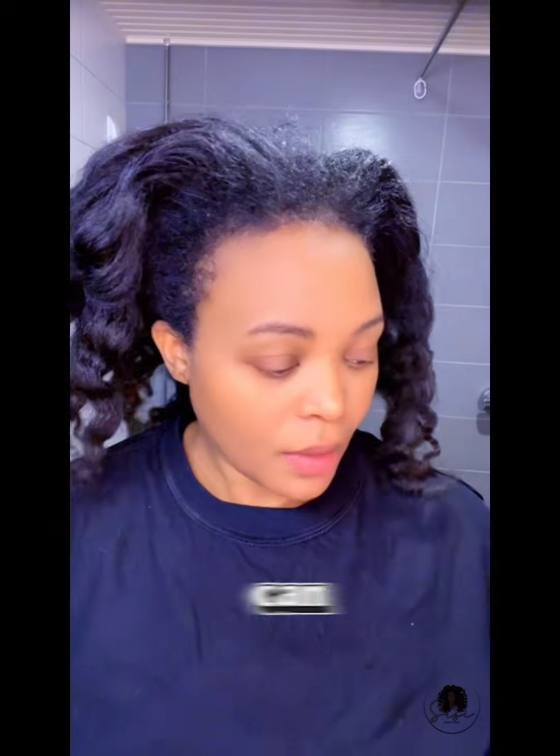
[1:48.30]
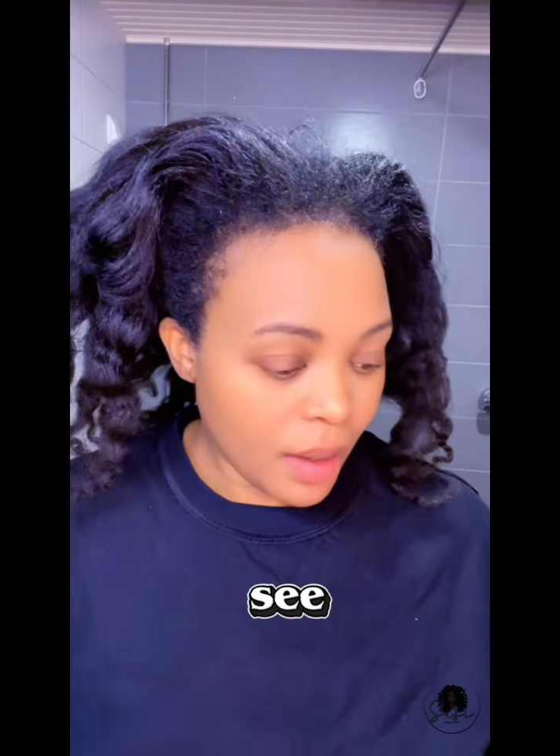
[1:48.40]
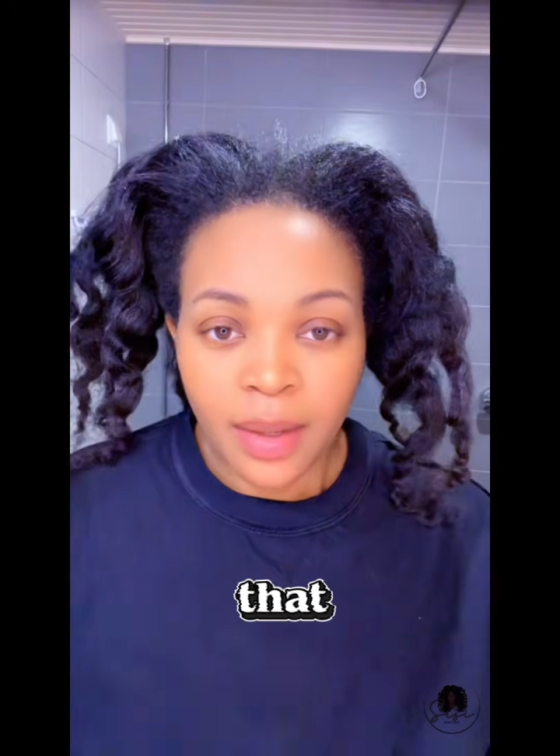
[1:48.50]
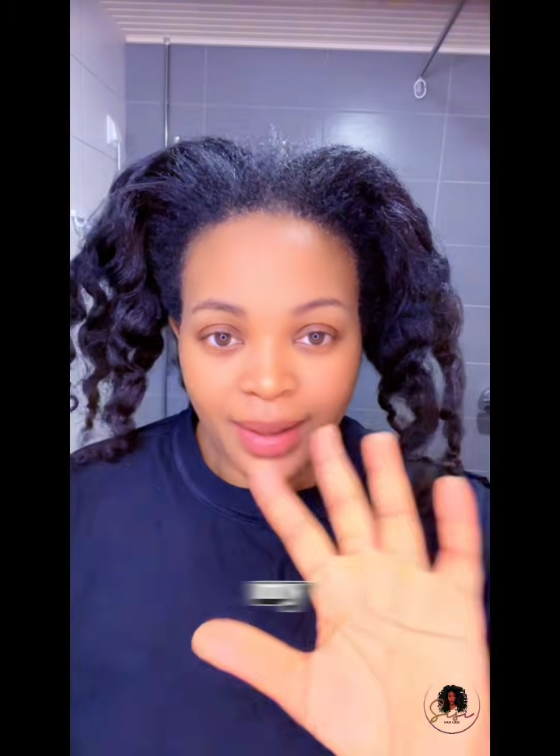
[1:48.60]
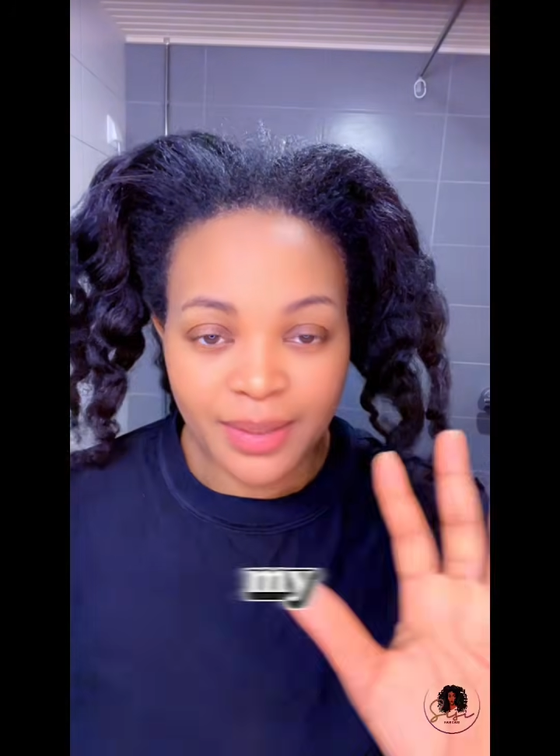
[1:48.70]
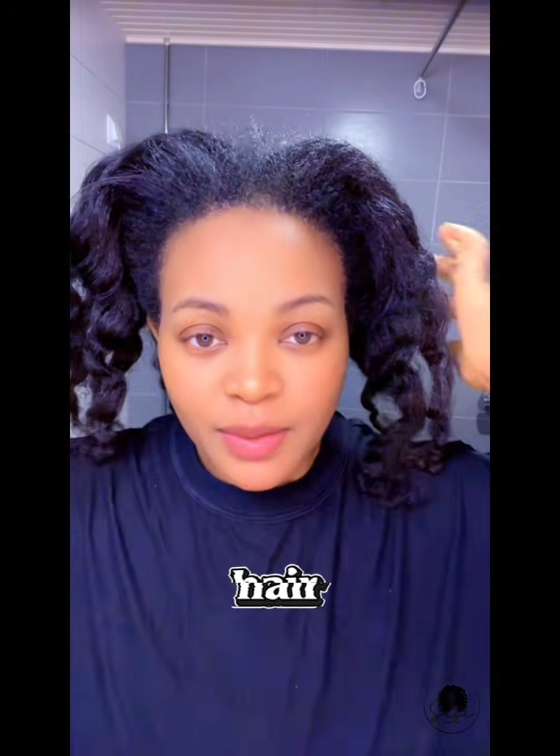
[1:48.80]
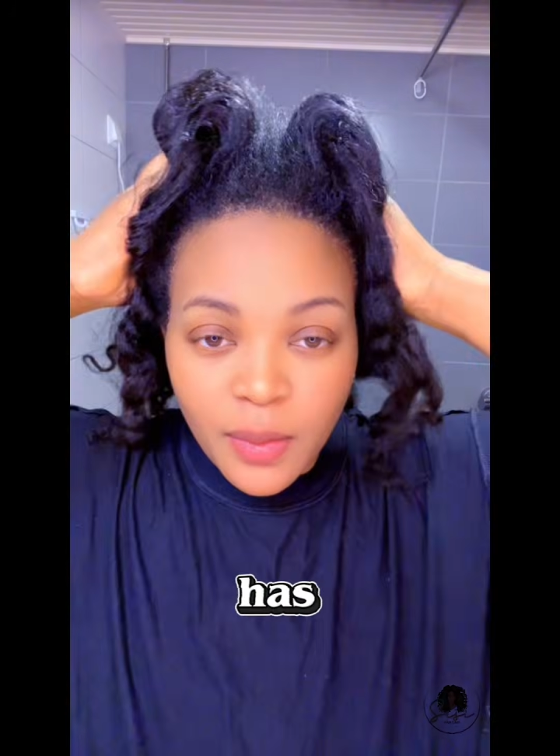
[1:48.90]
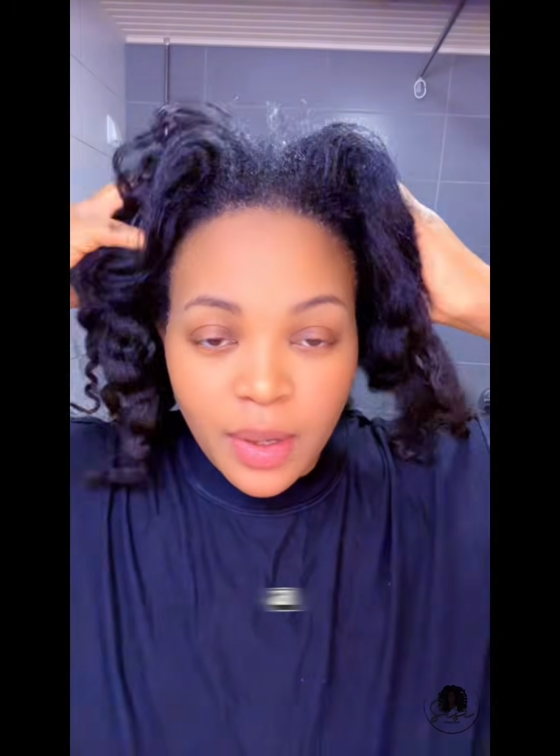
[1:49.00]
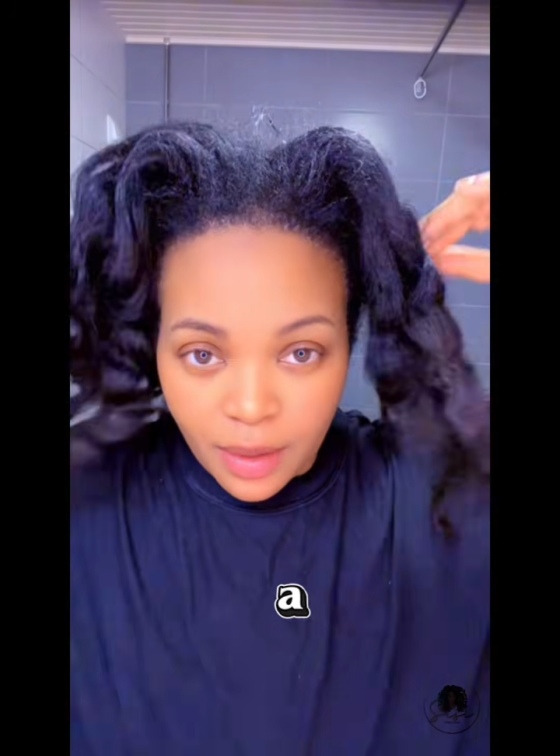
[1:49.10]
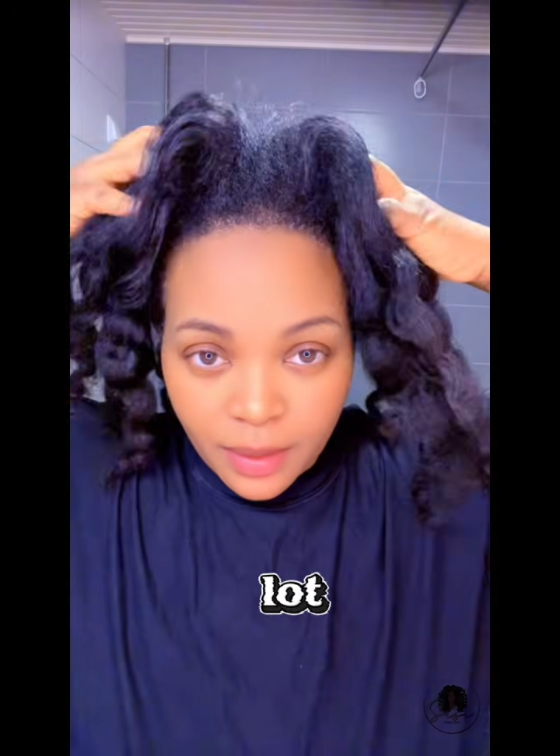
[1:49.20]
see that my hair
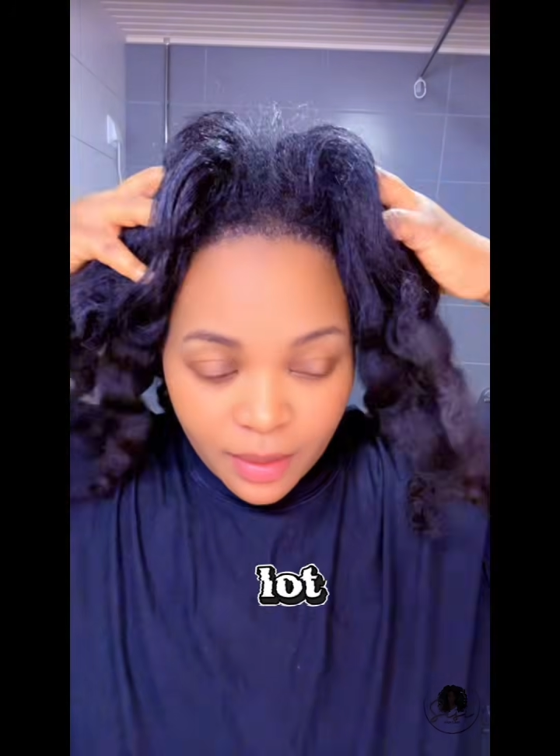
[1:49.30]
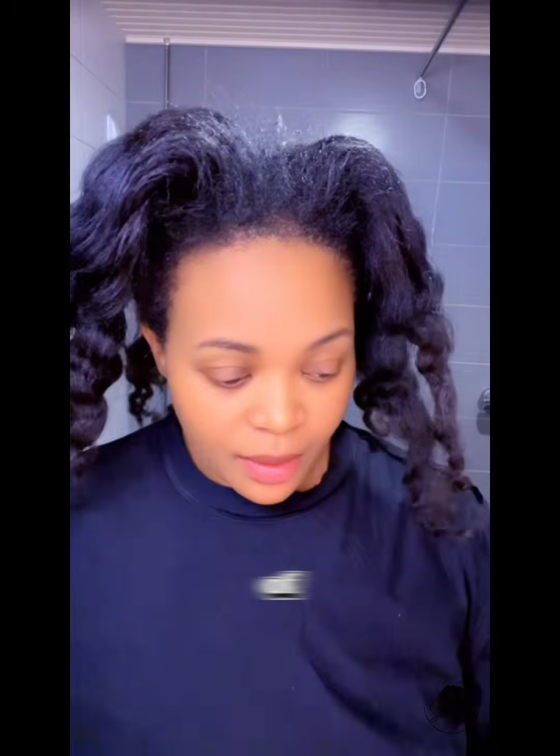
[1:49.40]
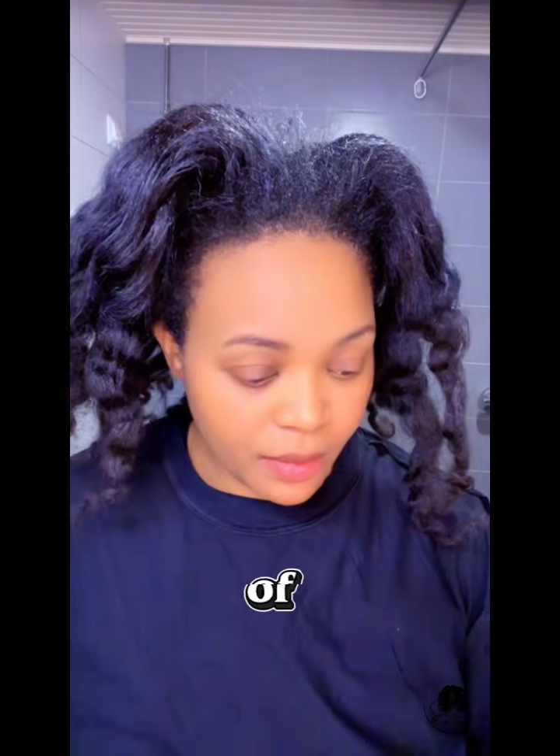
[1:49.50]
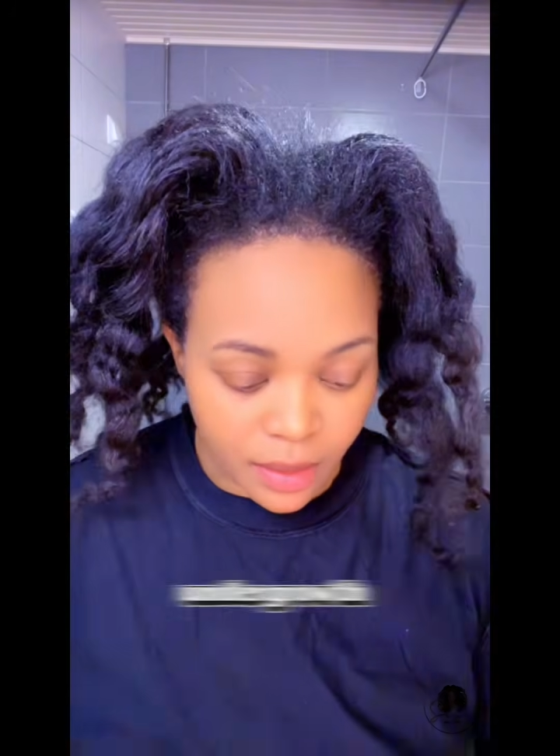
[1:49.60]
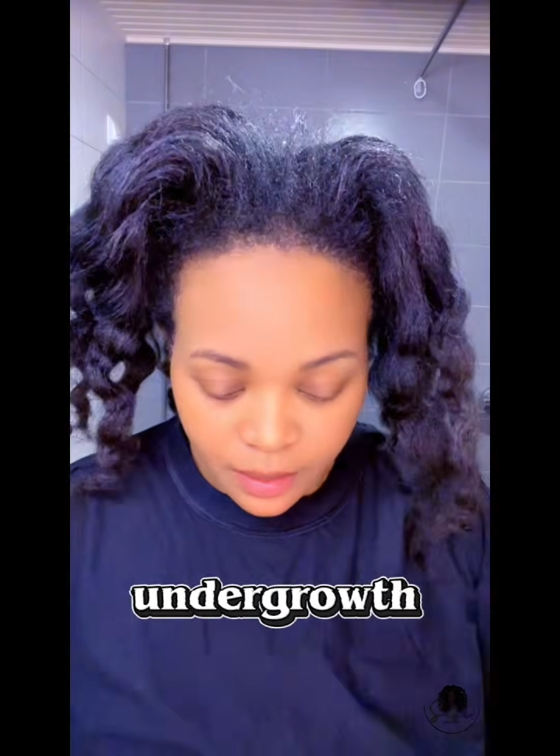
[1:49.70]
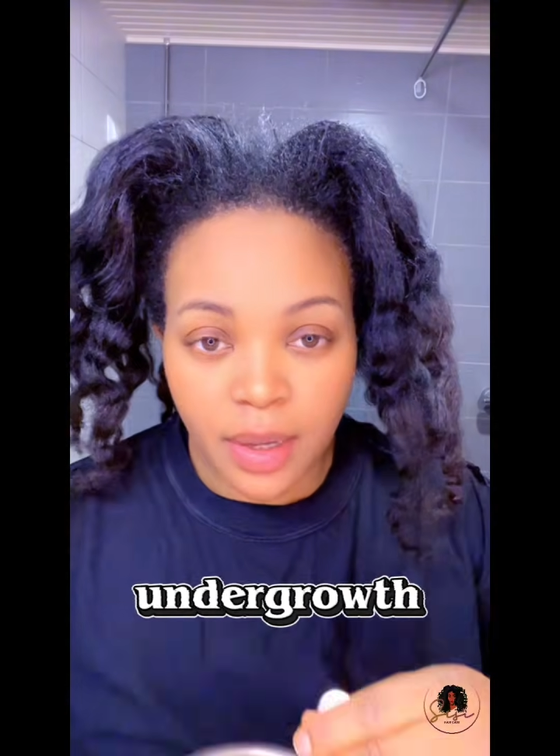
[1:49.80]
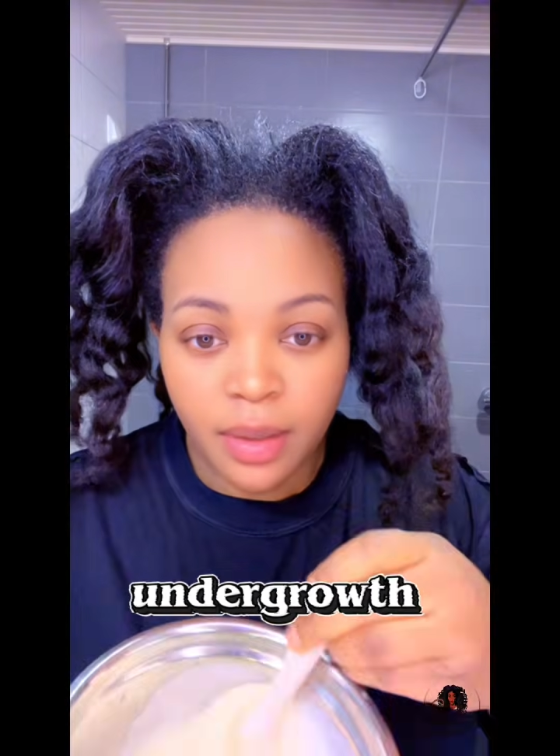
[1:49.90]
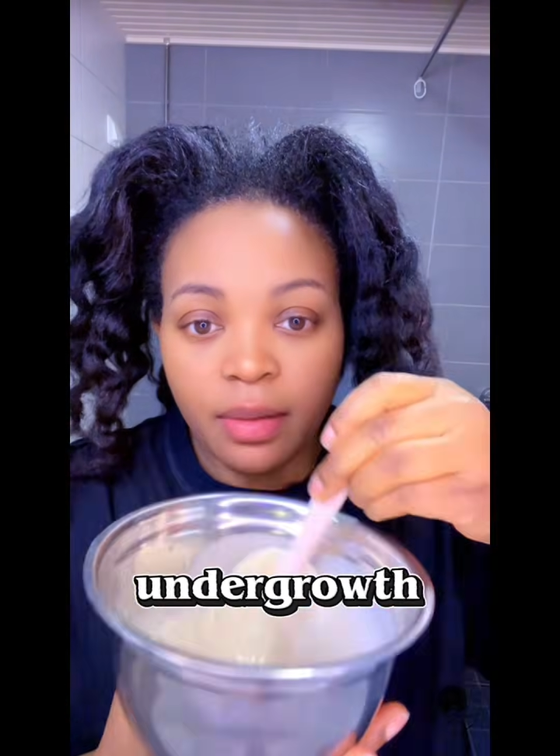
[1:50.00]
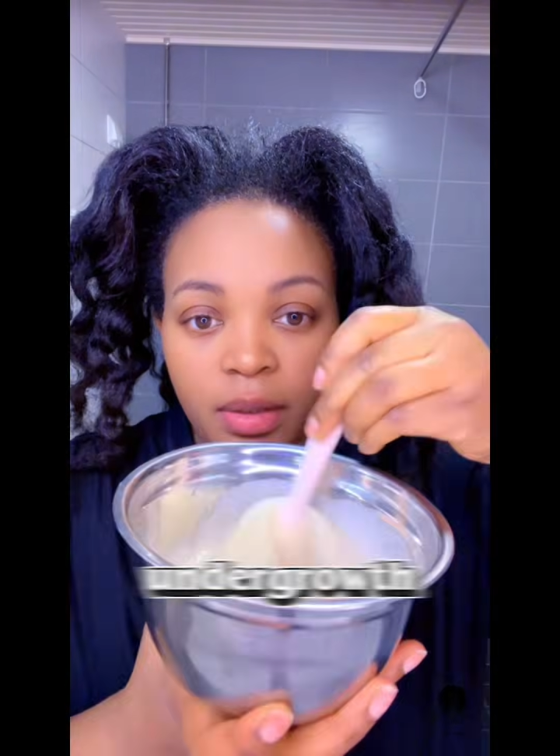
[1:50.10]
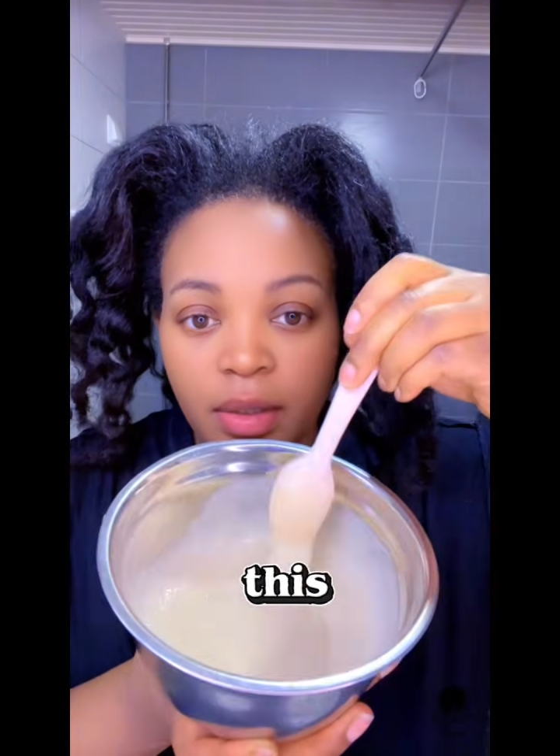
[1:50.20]
has a lot of undergrowth.